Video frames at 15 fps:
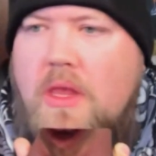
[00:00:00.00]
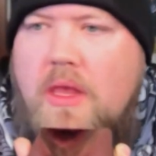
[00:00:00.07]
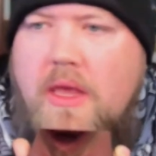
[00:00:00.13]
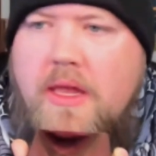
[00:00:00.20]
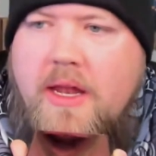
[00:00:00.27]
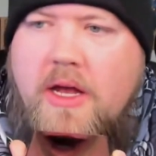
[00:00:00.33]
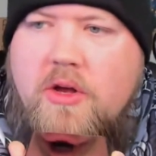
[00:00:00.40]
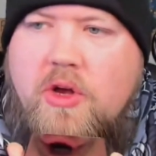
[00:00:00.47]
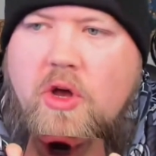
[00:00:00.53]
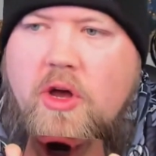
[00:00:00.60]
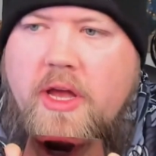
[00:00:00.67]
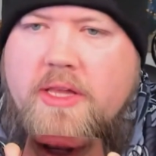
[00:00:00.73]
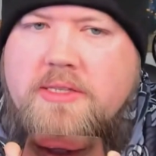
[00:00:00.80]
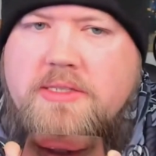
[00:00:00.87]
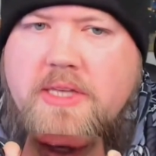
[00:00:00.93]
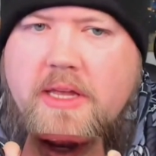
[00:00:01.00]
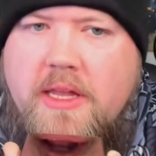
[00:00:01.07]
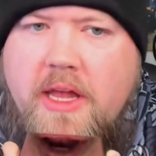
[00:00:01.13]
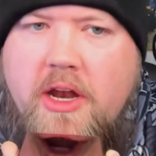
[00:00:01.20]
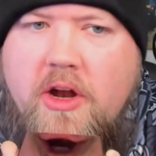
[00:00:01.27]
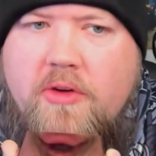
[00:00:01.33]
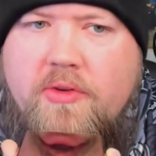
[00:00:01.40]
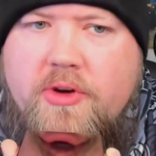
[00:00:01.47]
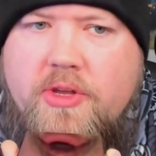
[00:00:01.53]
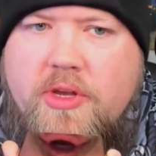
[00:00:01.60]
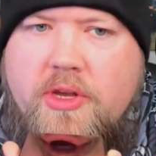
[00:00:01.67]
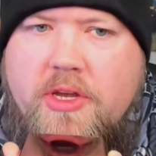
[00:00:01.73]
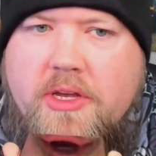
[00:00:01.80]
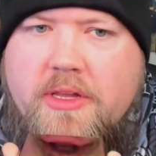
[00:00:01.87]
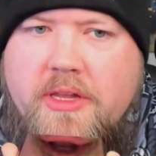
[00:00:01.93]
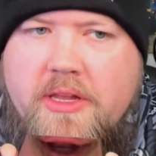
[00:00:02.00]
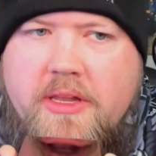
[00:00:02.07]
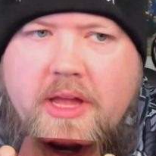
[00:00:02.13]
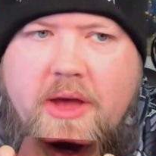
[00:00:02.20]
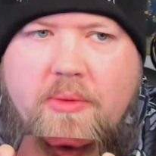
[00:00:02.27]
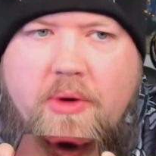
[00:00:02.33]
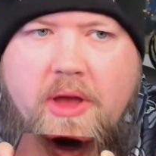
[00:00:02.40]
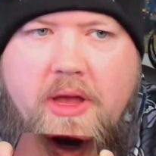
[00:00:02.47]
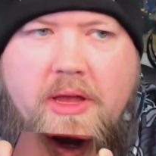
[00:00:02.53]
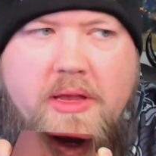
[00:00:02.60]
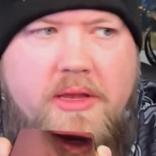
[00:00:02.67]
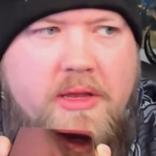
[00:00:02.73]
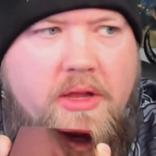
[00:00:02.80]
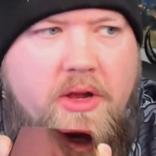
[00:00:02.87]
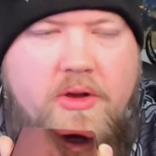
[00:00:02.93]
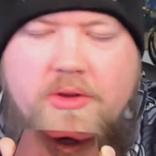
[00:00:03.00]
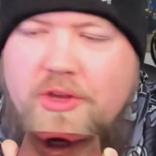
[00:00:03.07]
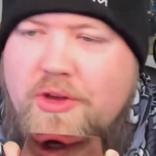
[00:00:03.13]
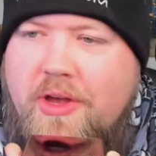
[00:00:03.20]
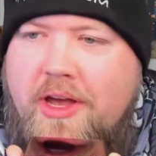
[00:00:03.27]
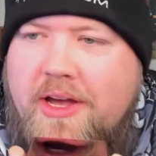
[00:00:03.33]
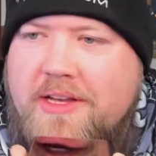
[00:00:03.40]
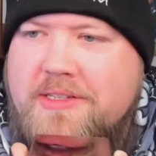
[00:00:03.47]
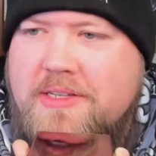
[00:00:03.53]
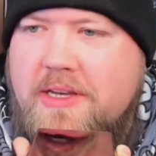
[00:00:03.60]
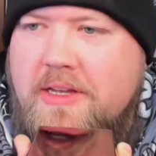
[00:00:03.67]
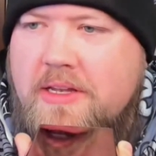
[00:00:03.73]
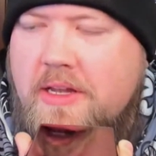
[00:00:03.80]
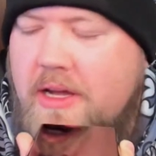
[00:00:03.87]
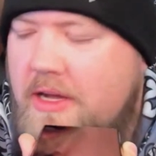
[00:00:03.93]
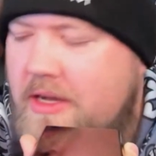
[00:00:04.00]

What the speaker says: And I'll go ahead and send that over to you, and then that way, you guys can